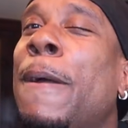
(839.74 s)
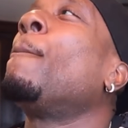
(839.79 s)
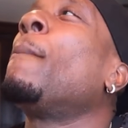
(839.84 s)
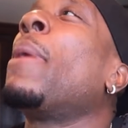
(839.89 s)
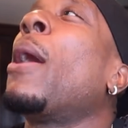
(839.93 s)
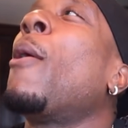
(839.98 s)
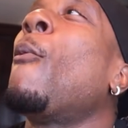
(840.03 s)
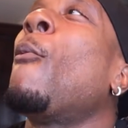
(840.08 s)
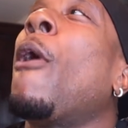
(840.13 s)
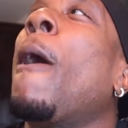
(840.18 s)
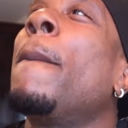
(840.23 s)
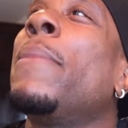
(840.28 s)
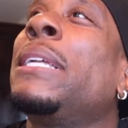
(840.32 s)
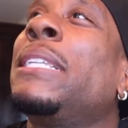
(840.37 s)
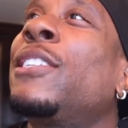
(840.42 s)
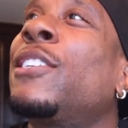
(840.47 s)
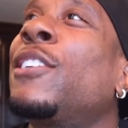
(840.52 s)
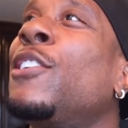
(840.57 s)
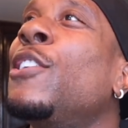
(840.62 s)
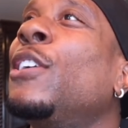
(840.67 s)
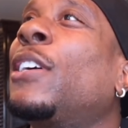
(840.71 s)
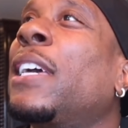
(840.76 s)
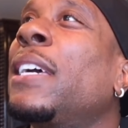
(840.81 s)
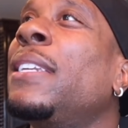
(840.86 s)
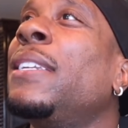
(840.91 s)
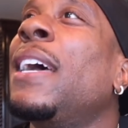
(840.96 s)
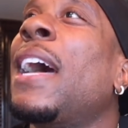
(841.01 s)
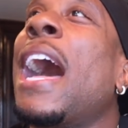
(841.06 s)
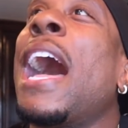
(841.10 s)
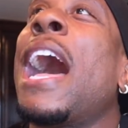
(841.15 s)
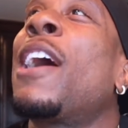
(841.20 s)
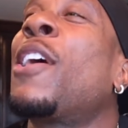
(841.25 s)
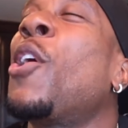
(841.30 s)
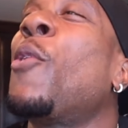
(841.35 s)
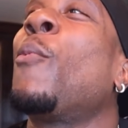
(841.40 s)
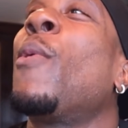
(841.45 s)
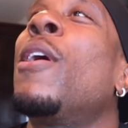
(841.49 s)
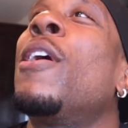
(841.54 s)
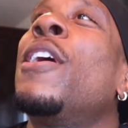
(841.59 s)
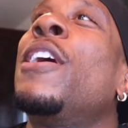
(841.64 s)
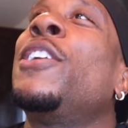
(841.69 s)
My woman's cooking. I
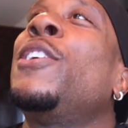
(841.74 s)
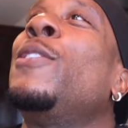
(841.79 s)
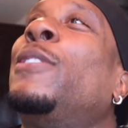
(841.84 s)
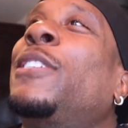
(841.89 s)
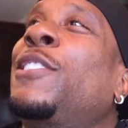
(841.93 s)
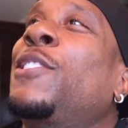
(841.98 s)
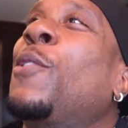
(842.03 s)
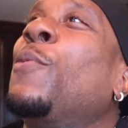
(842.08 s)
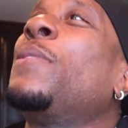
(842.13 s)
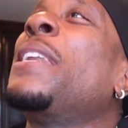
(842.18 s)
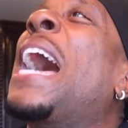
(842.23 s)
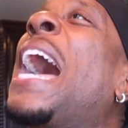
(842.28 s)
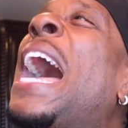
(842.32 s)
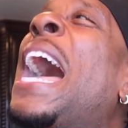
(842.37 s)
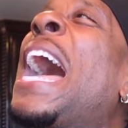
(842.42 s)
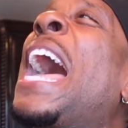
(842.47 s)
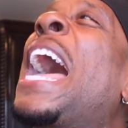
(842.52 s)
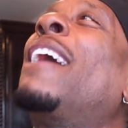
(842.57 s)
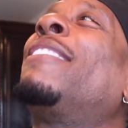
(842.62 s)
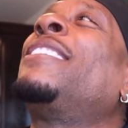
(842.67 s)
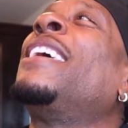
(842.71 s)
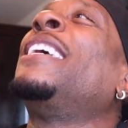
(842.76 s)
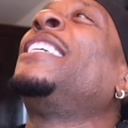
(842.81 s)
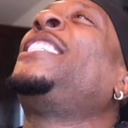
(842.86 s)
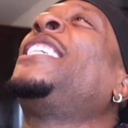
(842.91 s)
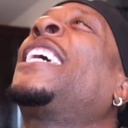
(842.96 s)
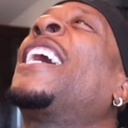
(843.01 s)
don't want her using no knives.